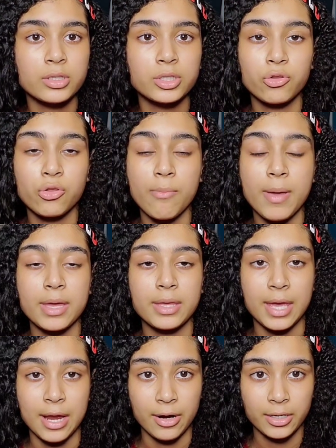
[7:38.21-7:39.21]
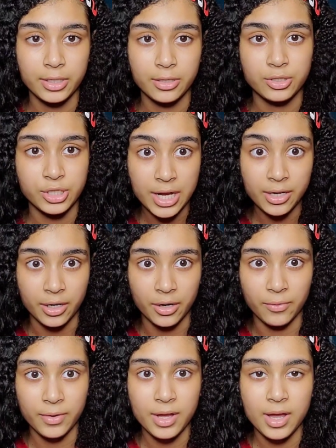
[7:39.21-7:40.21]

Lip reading: So the main character, Django,